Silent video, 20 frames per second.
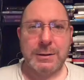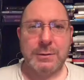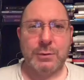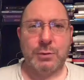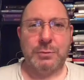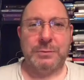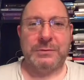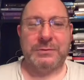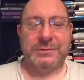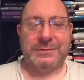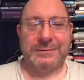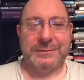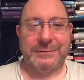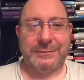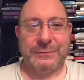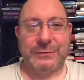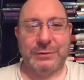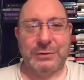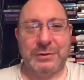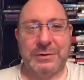Oops, I
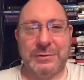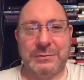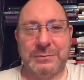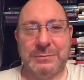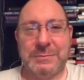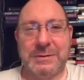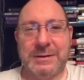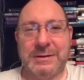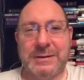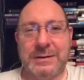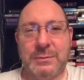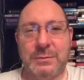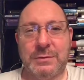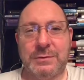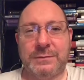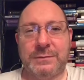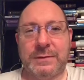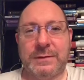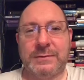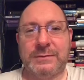forgot I was making that weird
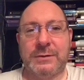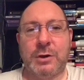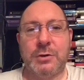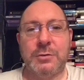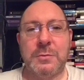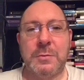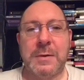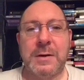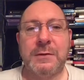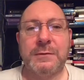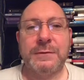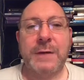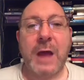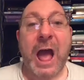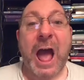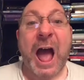face. Open your mouth.